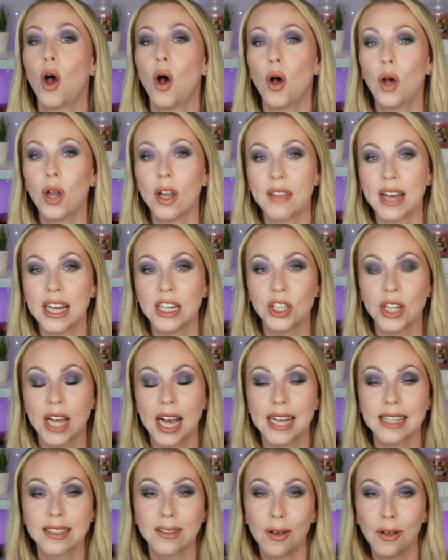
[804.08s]
all of that
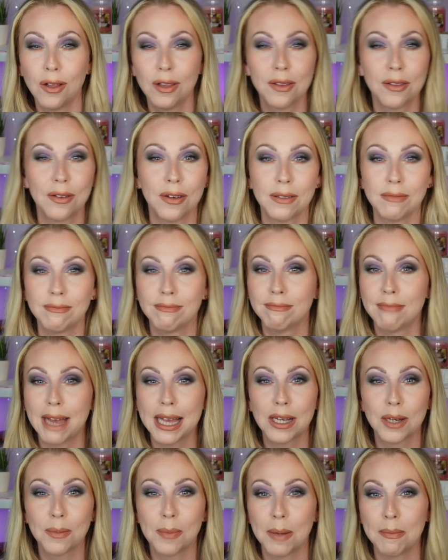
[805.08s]
jazz, all of the
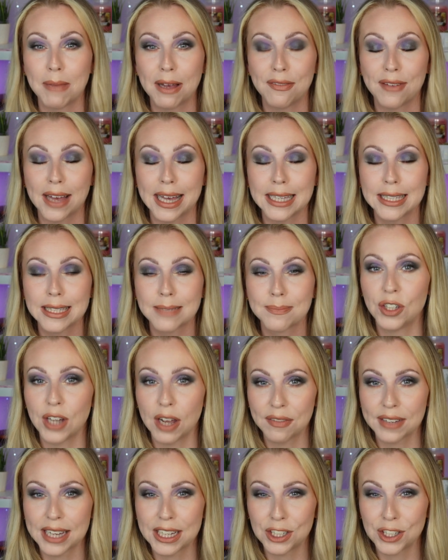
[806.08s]
makeup on my face.
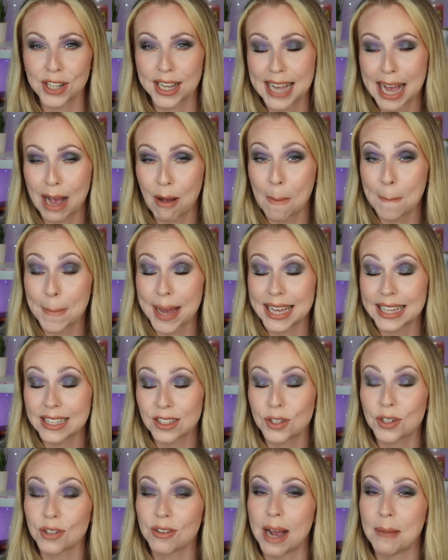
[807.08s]
Don't forget to check out my
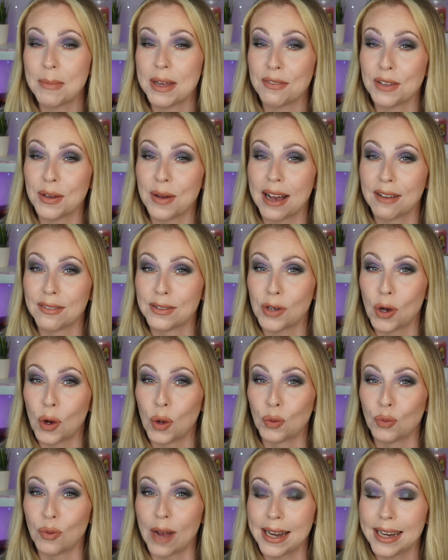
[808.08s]
Instagram if you haven't
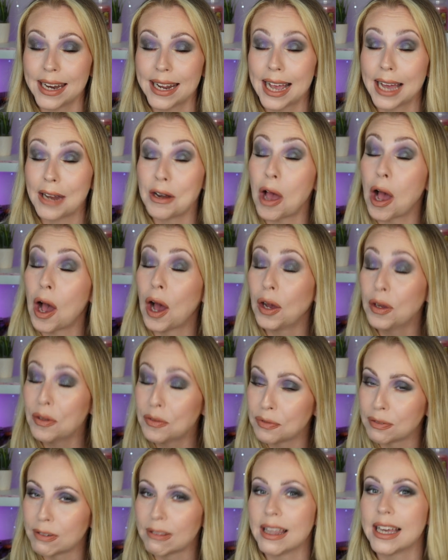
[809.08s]
already, and
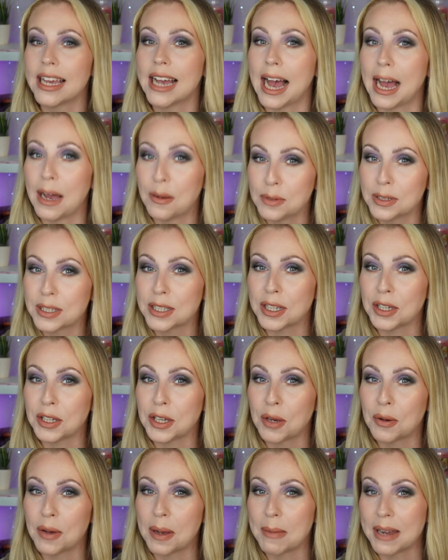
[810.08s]
hopefully I will see
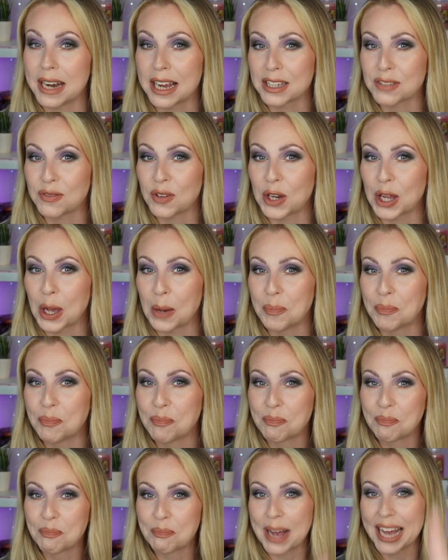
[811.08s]
you in my next video.
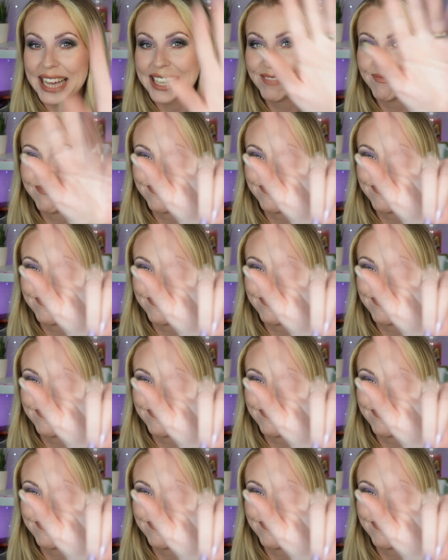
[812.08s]
Bye!